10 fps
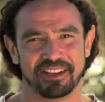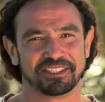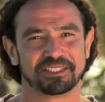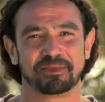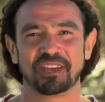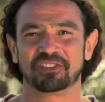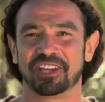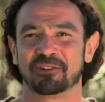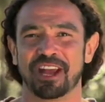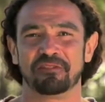It's
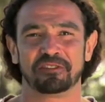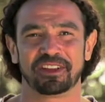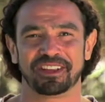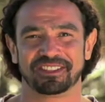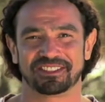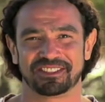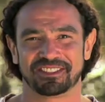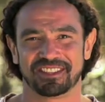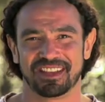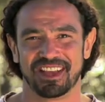especially great for
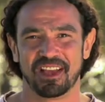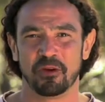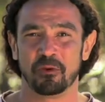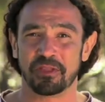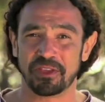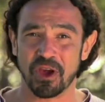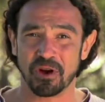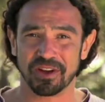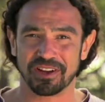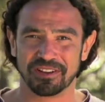kids. With
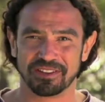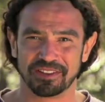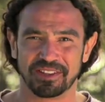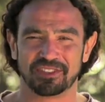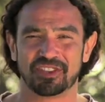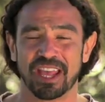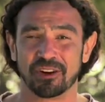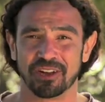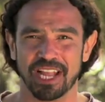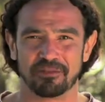yoga, the
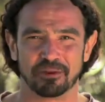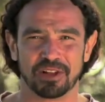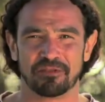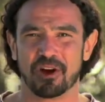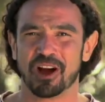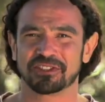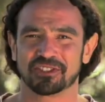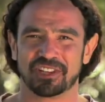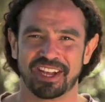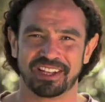general level of
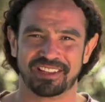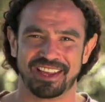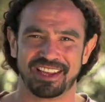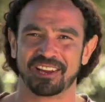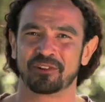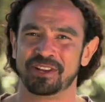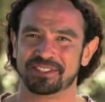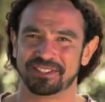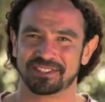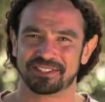oxygen intake
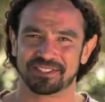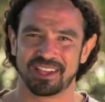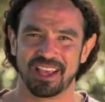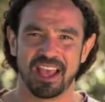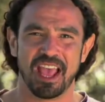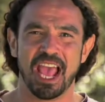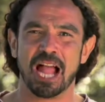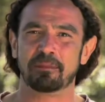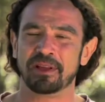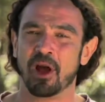increases,
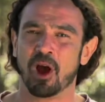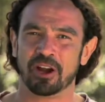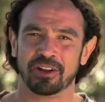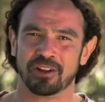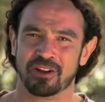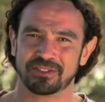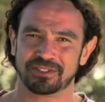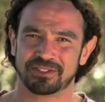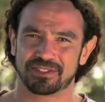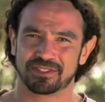helping heart and
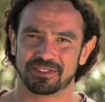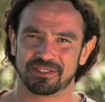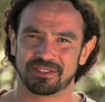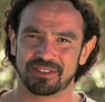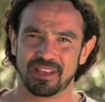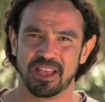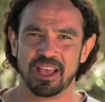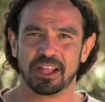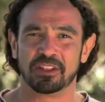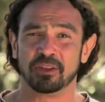lungs.
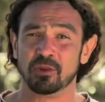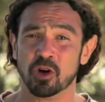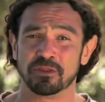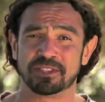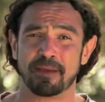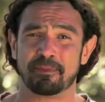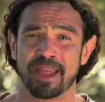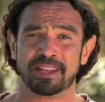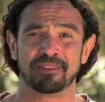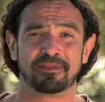The moves that
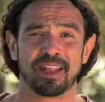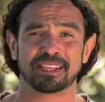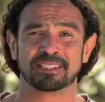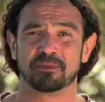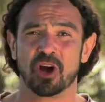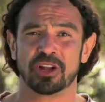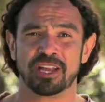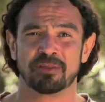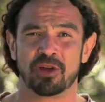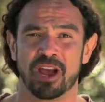bend and flex the
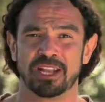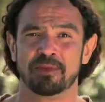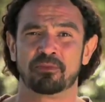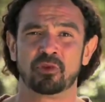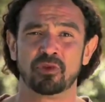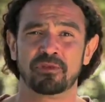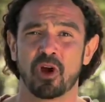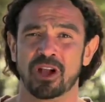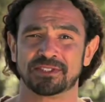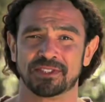body and mind improve
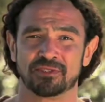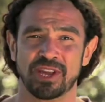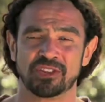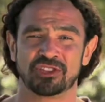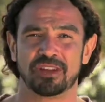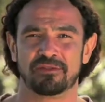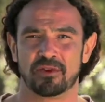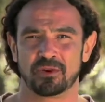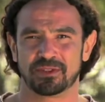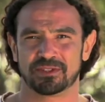concentration and
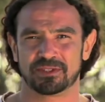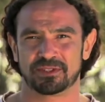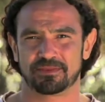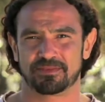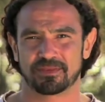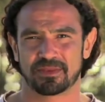focus.